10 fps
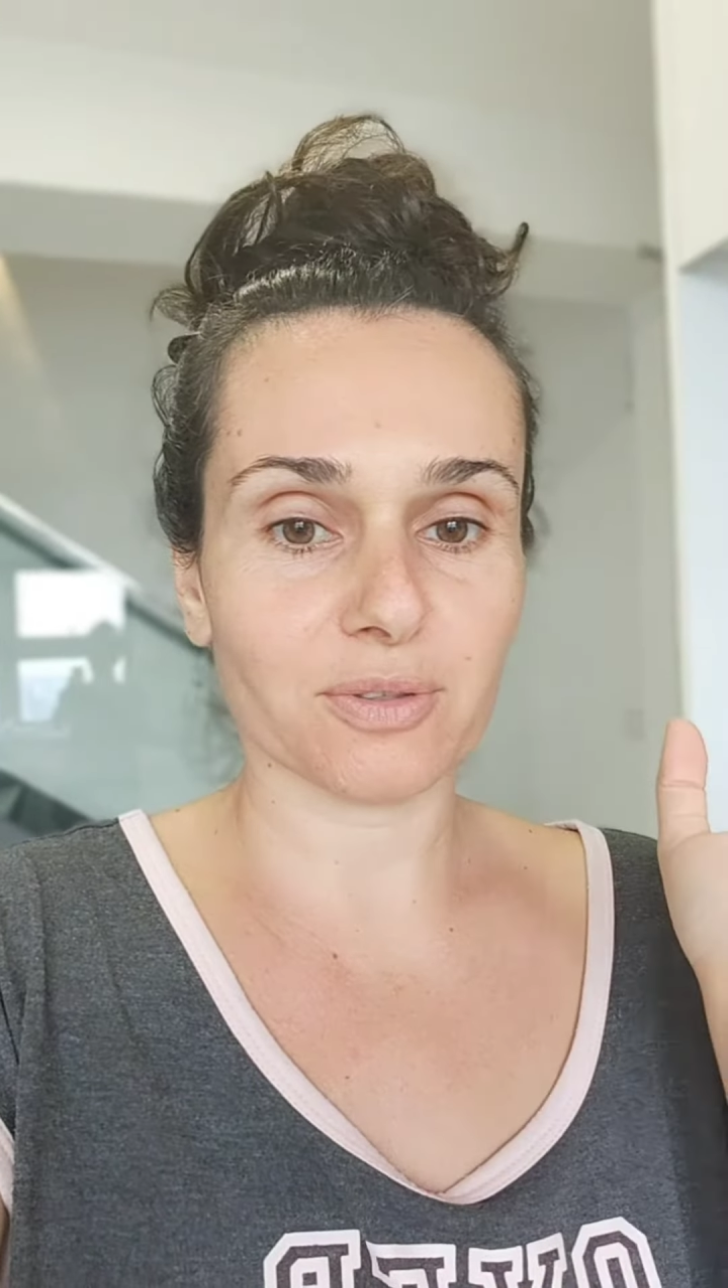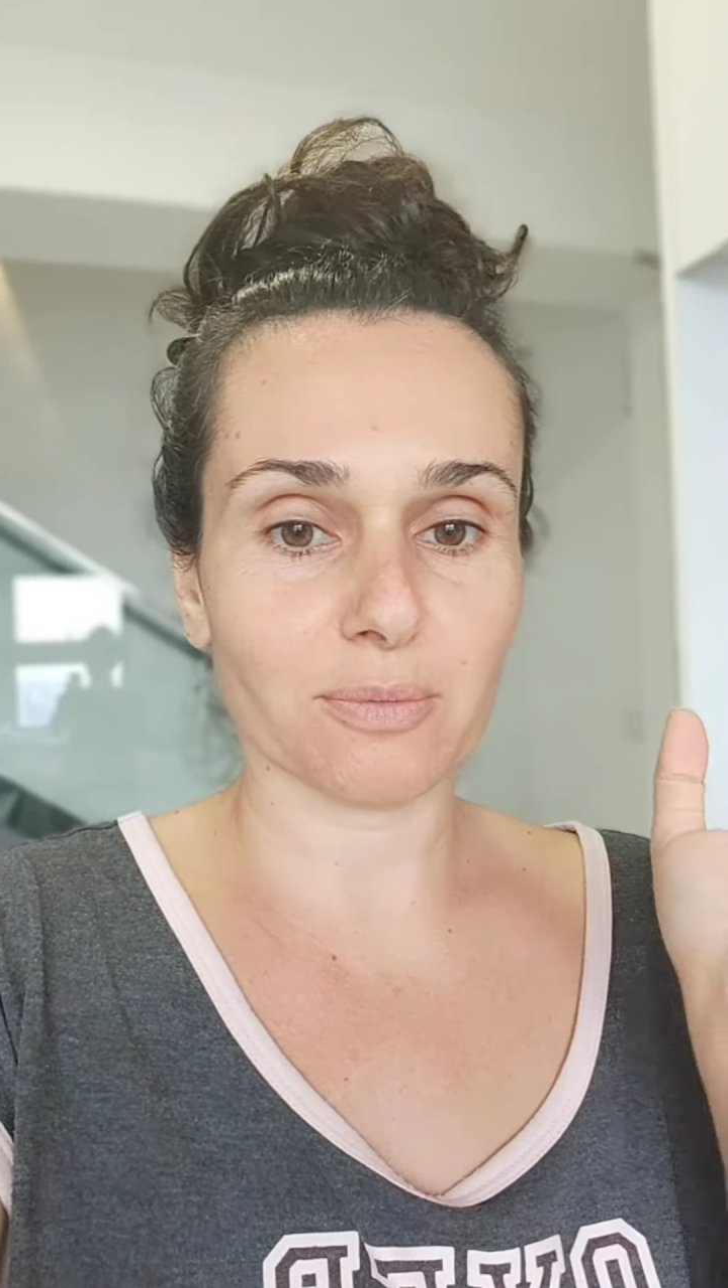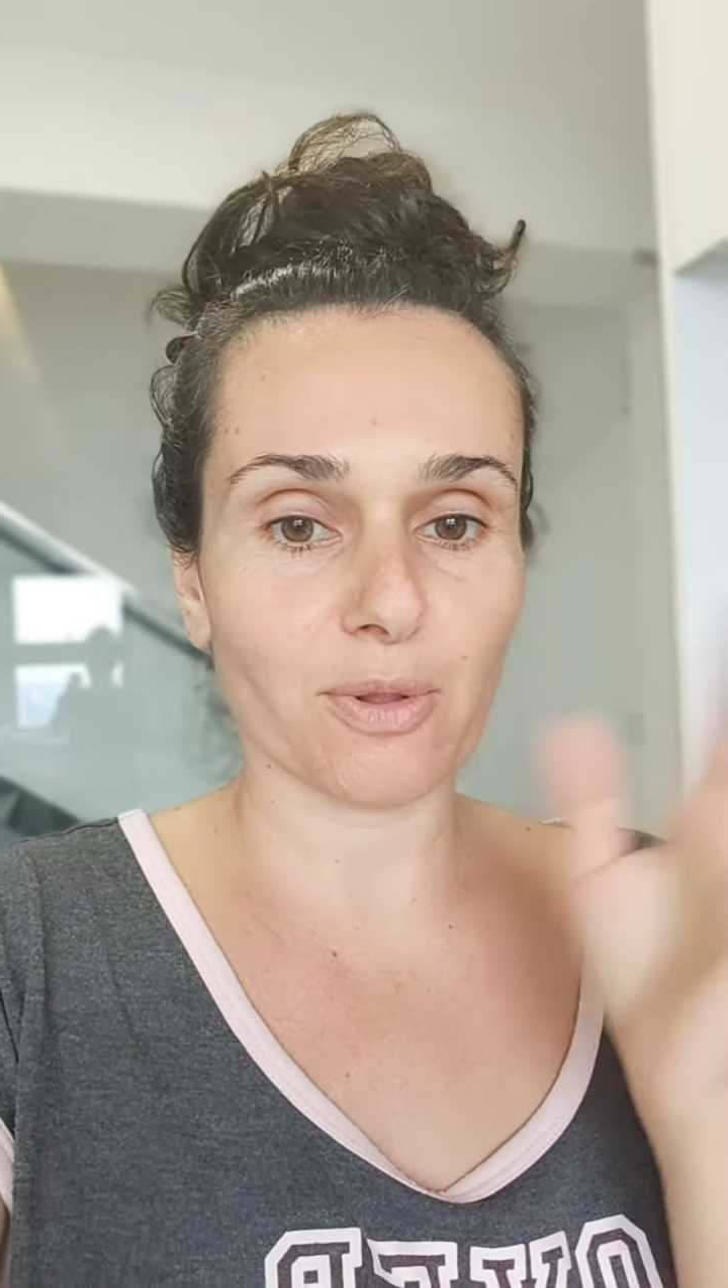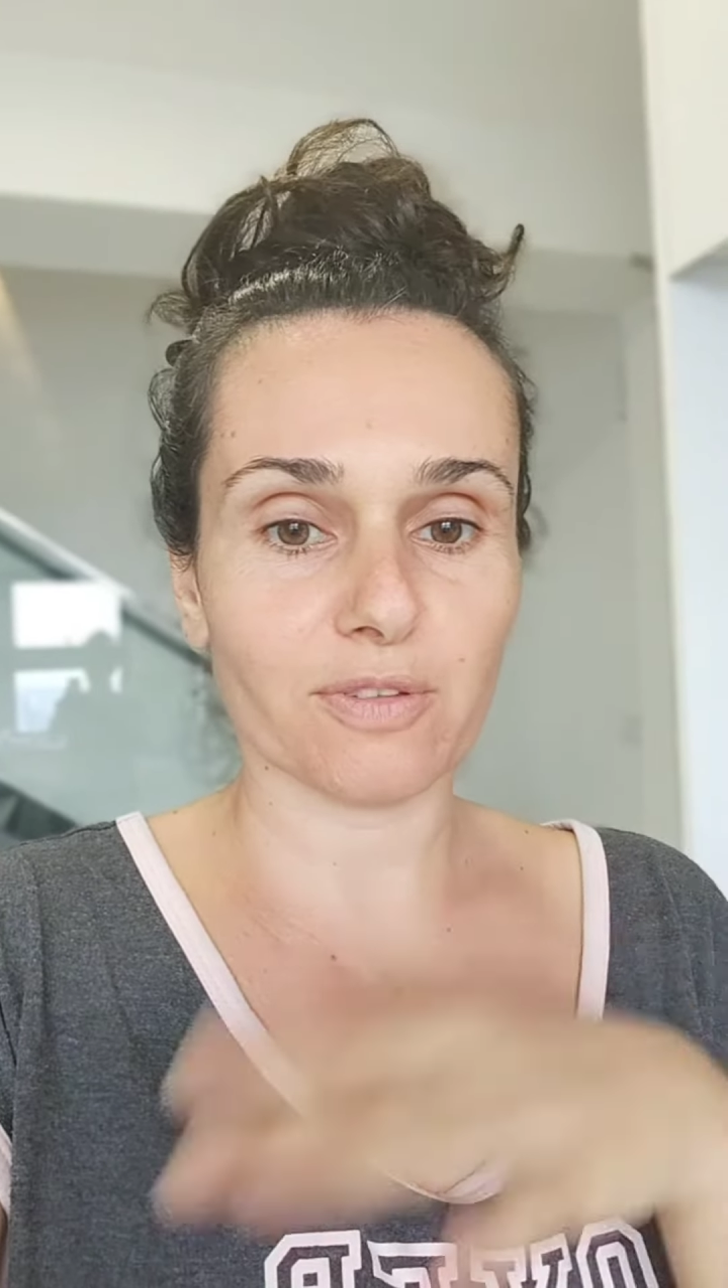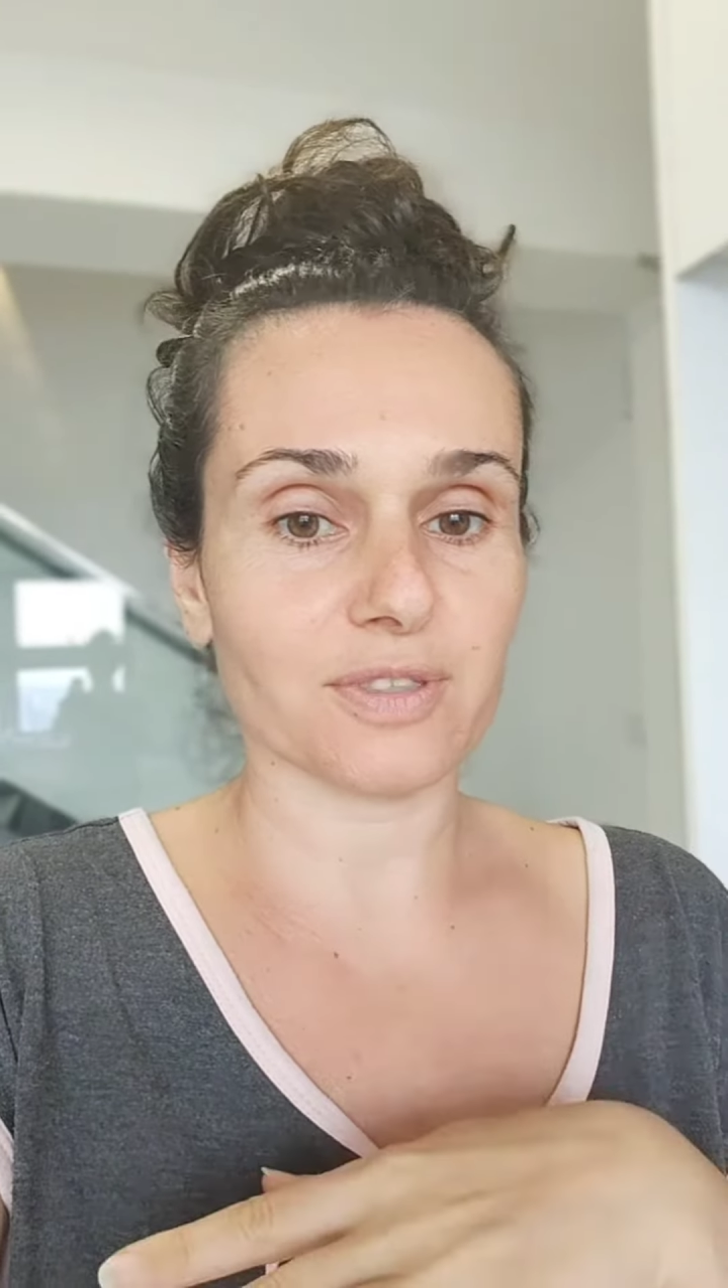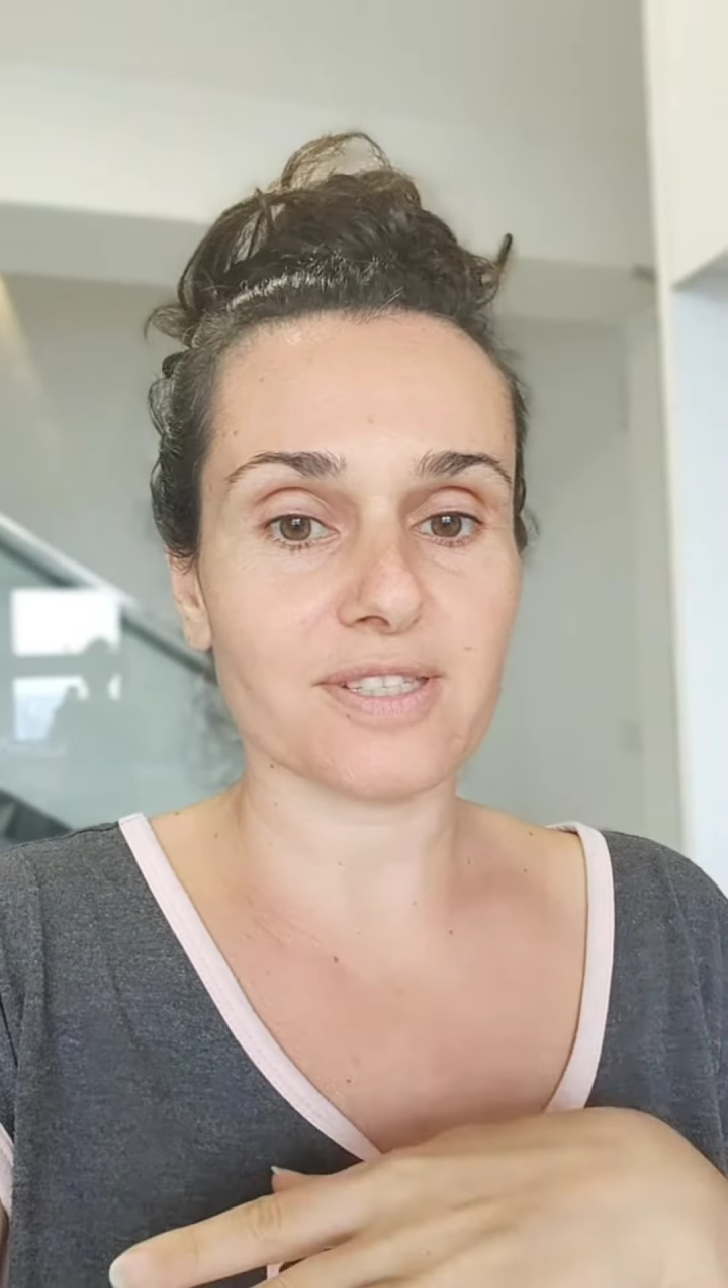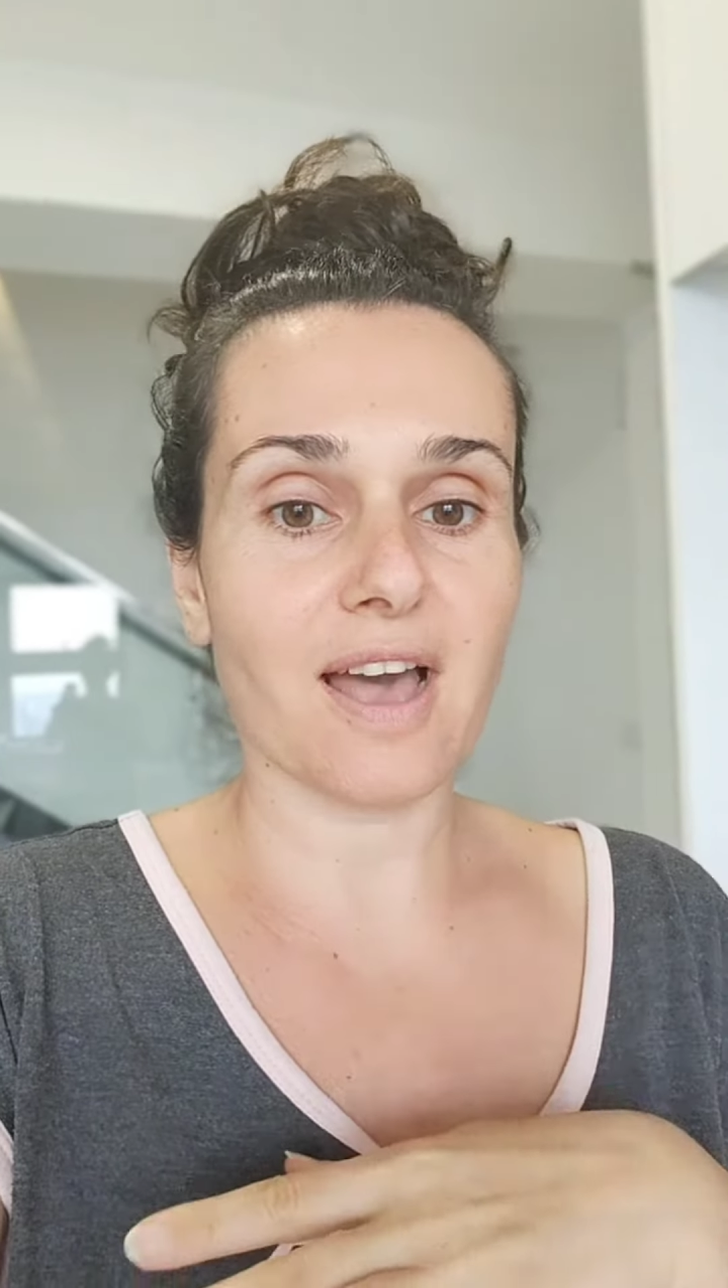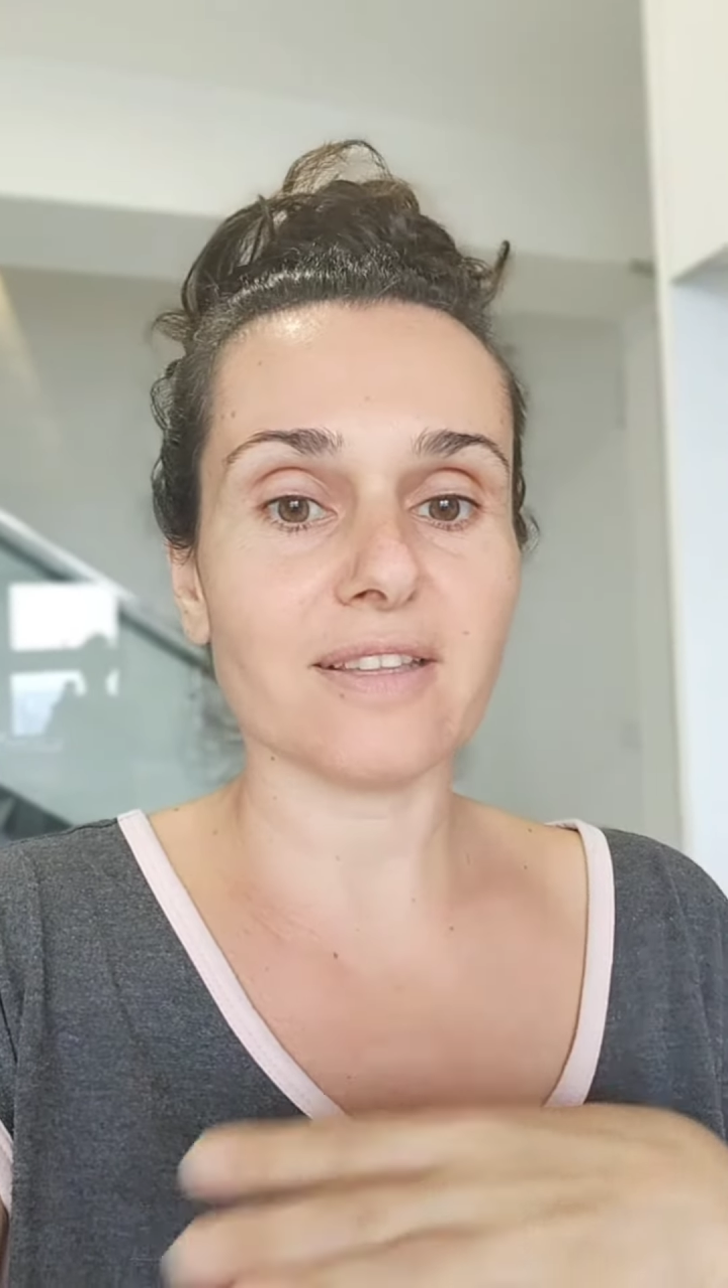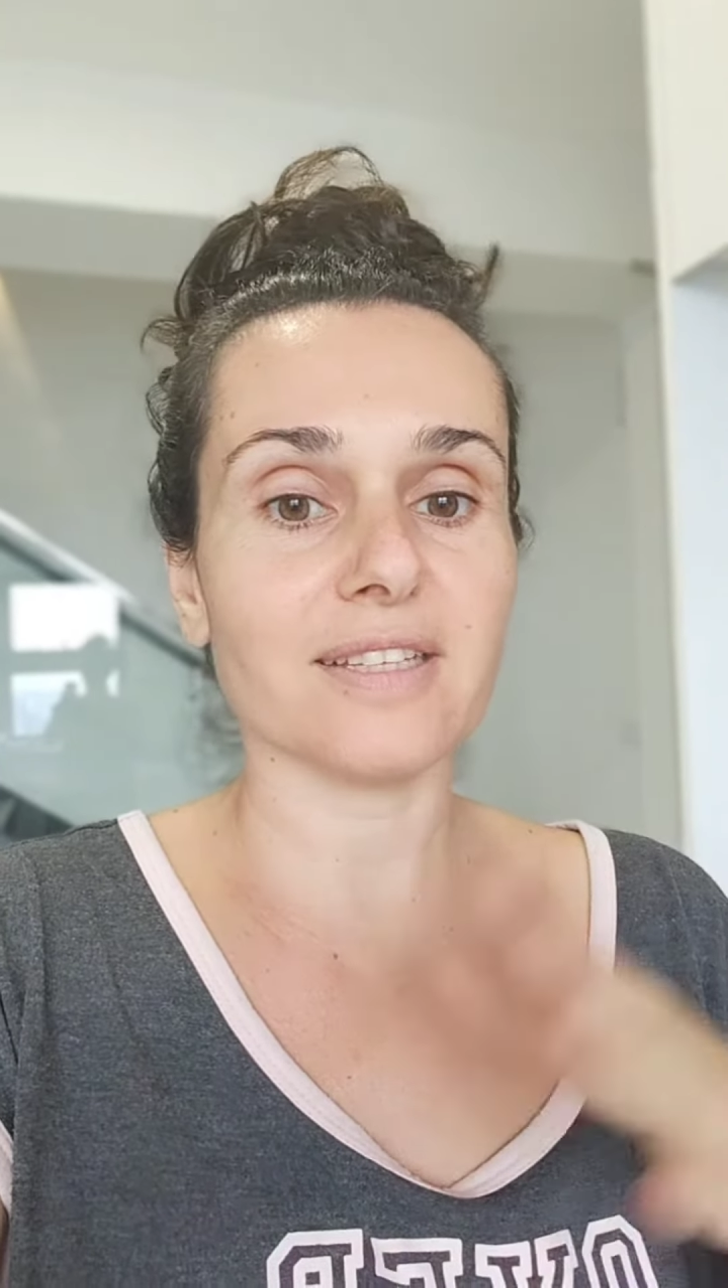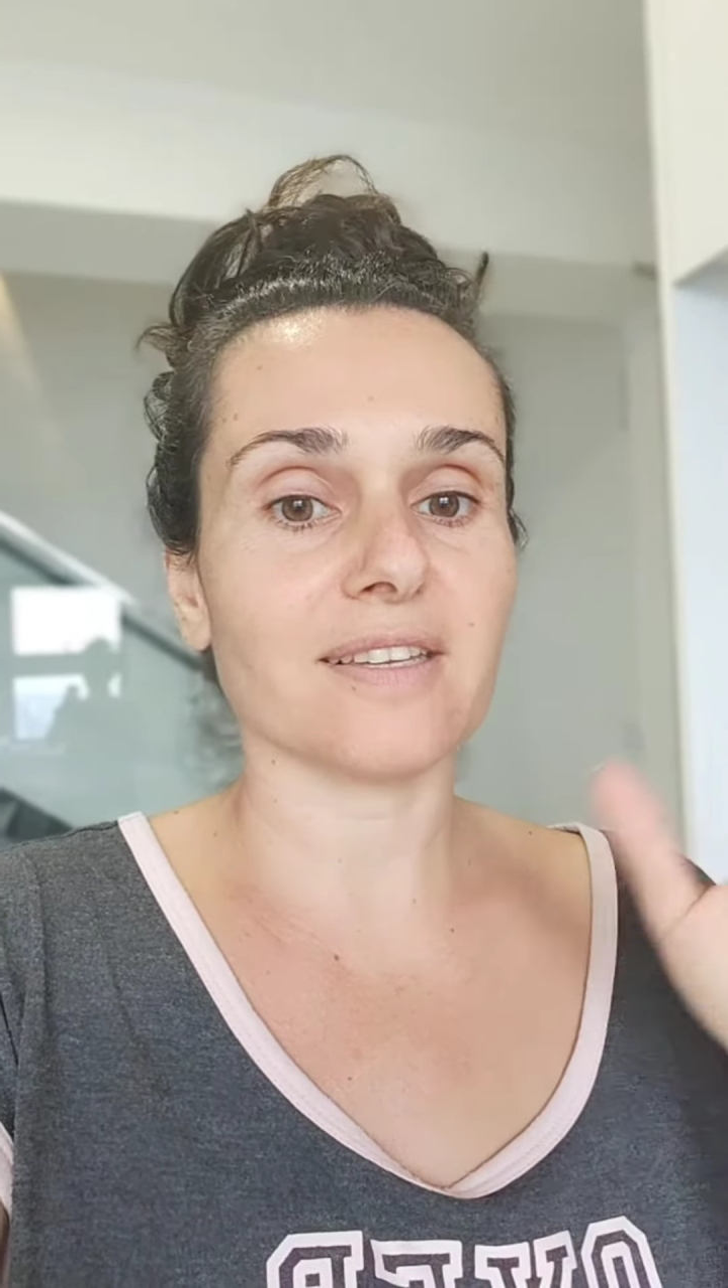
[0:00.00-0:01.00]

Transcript: bowl for salad.